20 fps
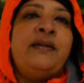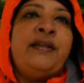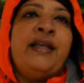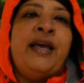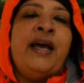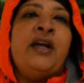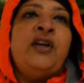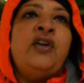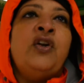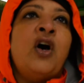
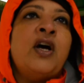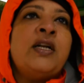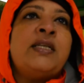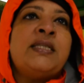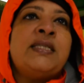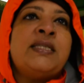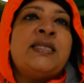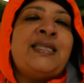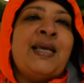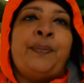They are not
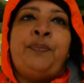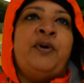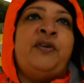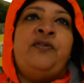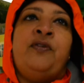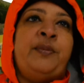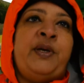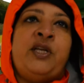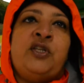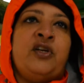
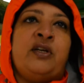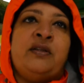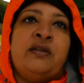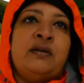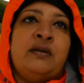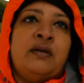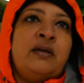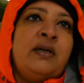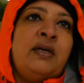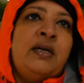separate from each other.
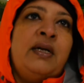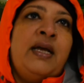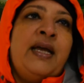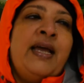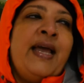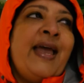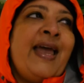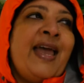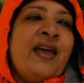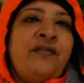
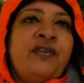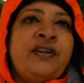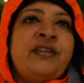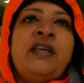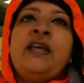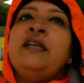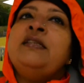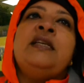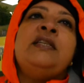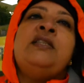
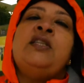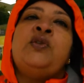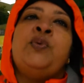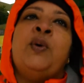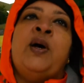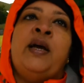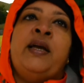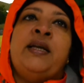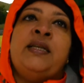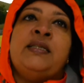Everything is
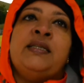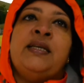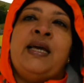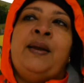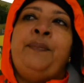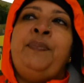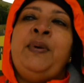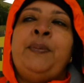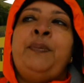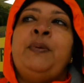intertwined,
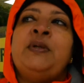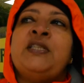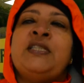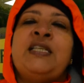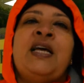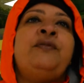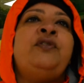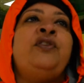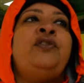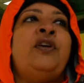and people
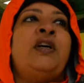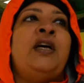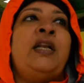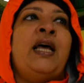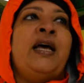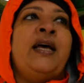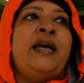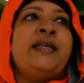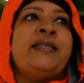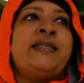just have to
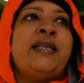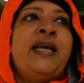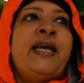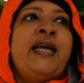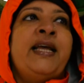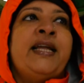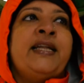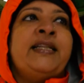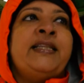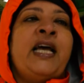realize
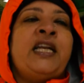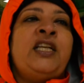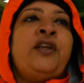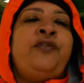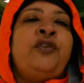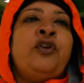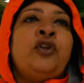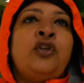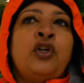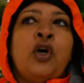that
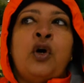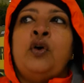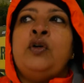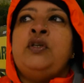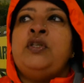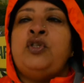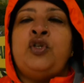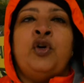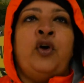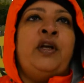if you
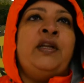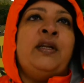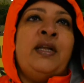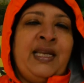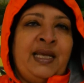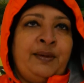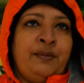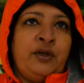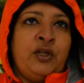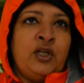don't join a
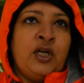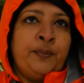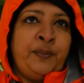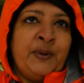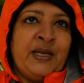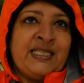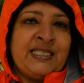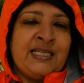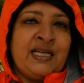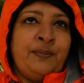you know
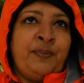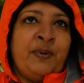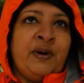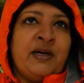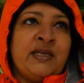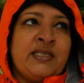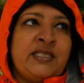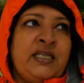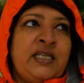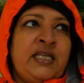political
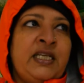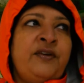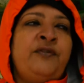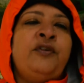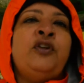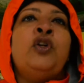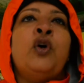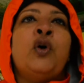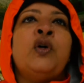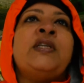party, if
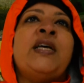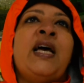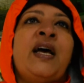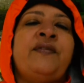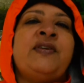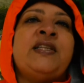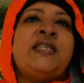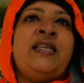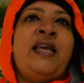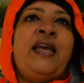you don't
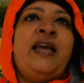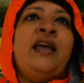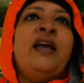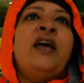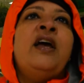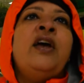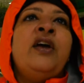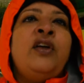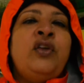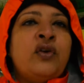have a say,
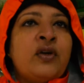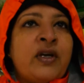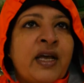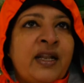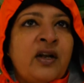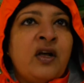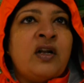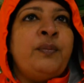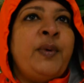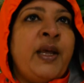you
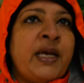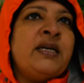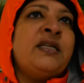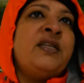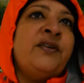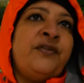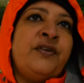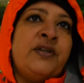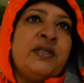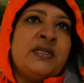cannot make a
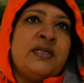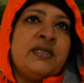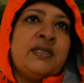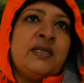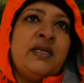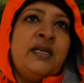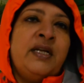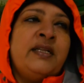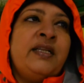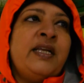difference.
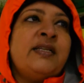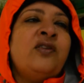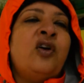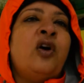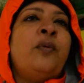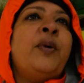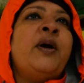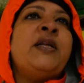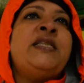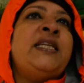There's
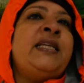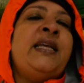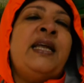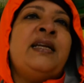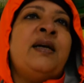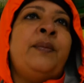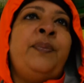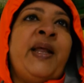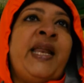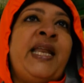no point sitting
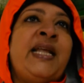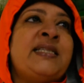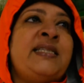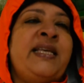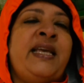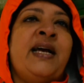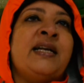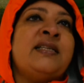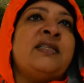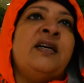and complaining,
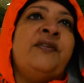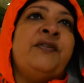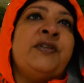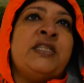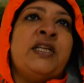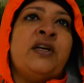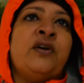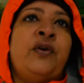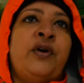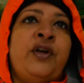saying our
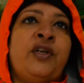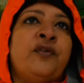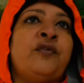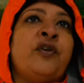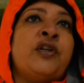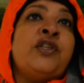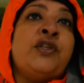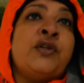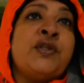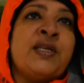services are going. You've
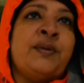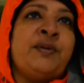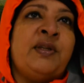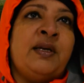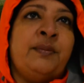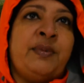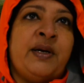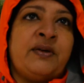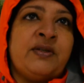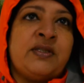got to do
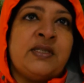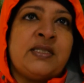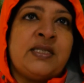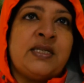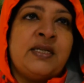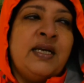something about it.